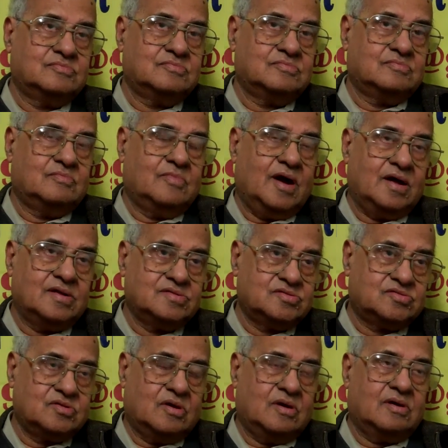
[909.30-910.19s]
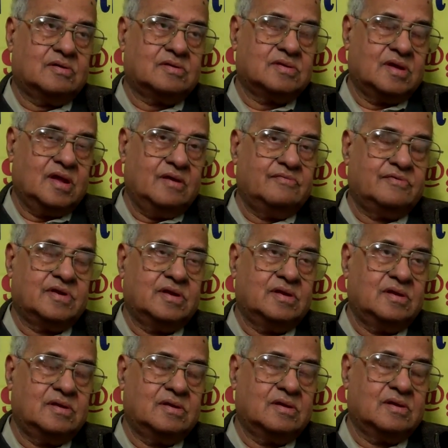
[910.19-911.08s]
month or
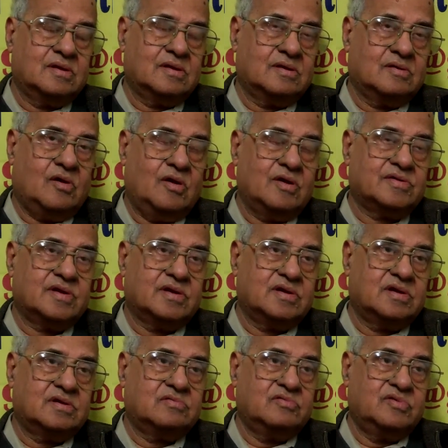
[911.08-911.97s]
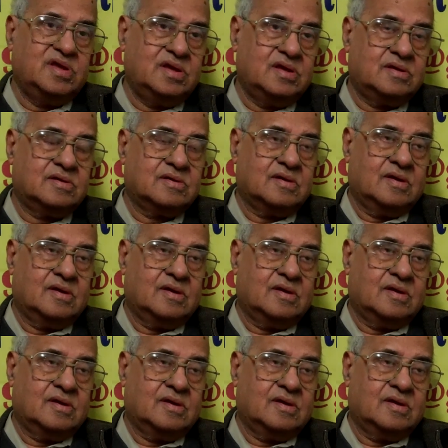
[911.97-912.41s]
every alternate week,